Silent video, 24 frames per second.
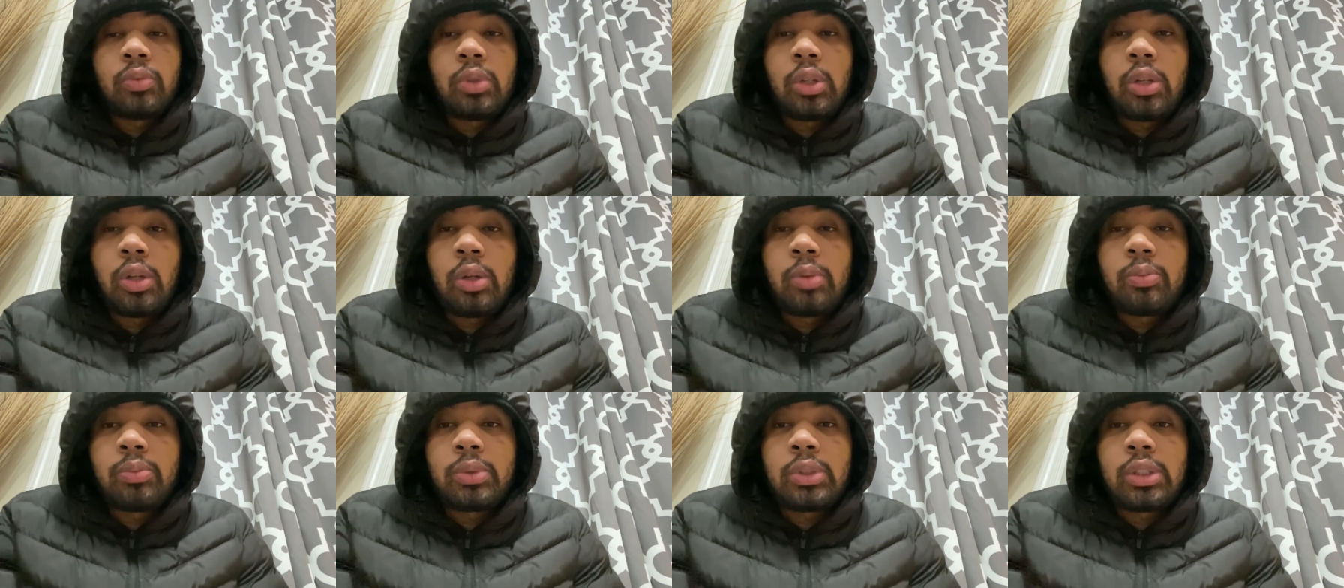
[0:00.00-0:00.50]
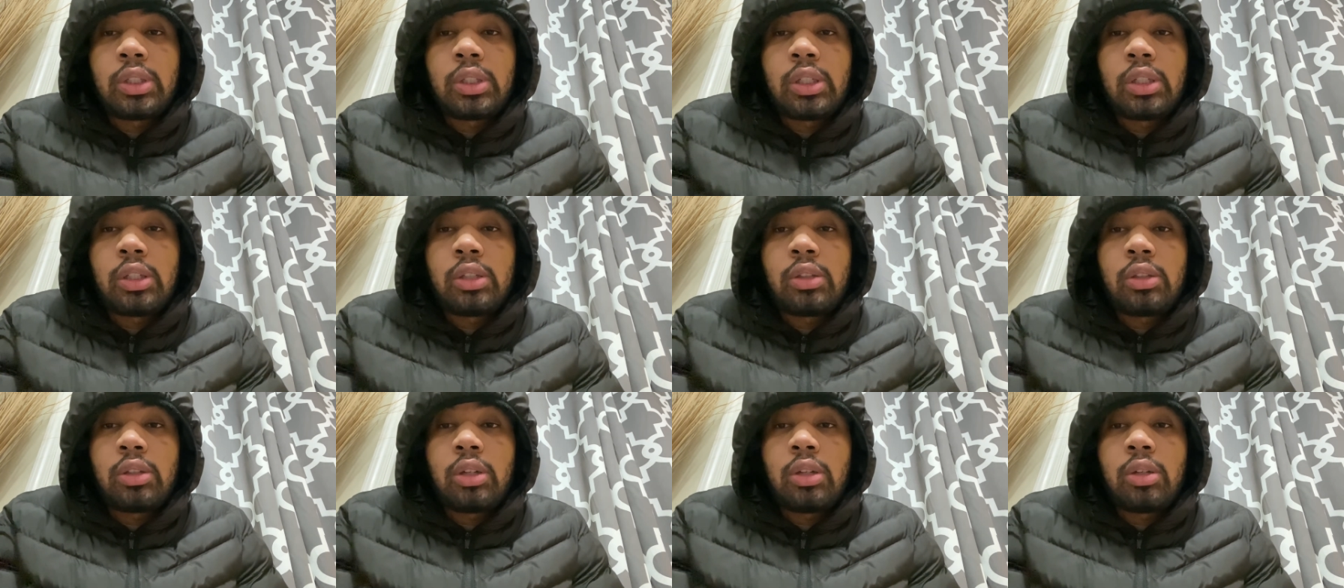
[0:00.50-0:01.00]
You know what I'm
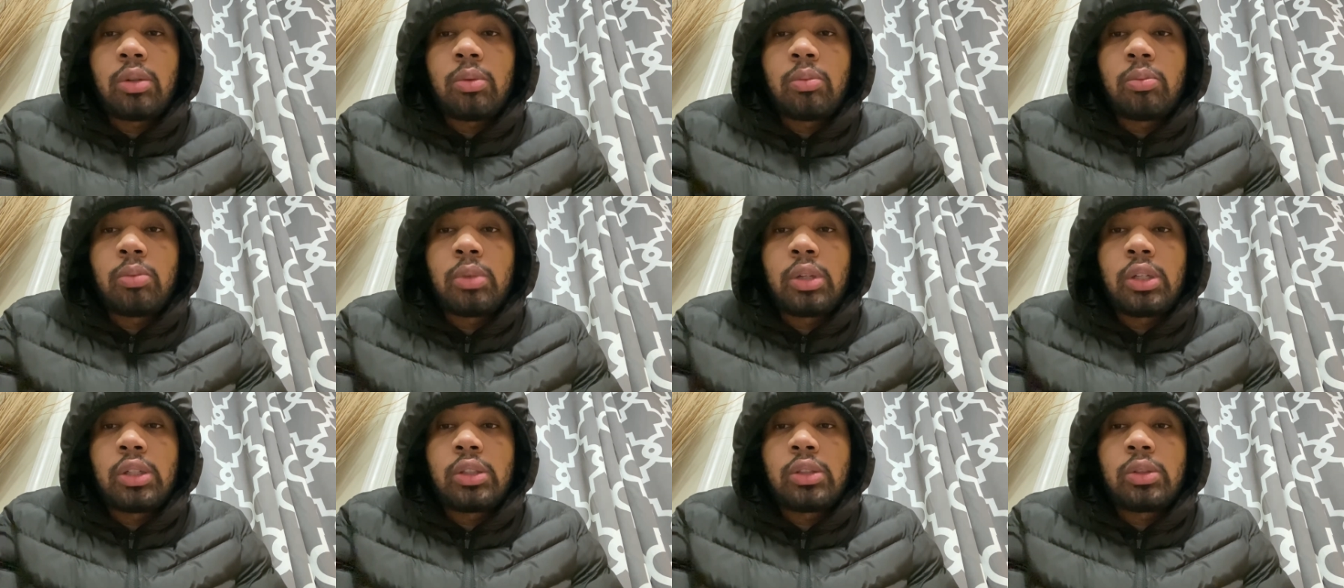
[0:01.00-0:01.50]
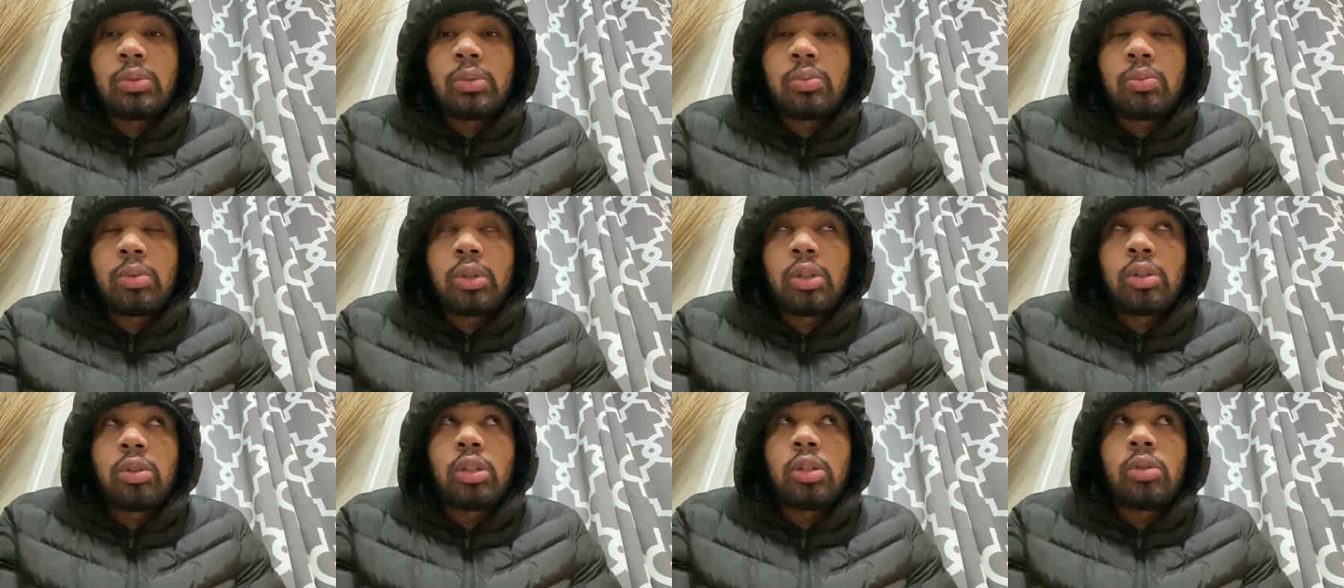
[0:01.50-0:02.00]
saying? He couldn't miss,
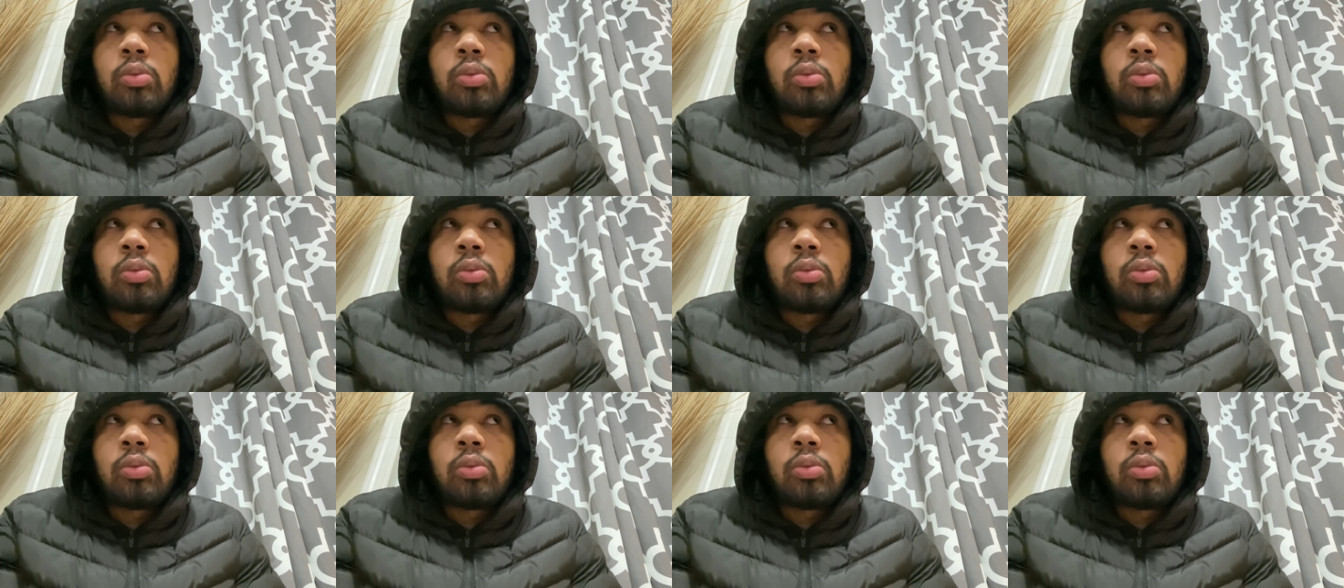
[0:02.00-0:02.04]
bro.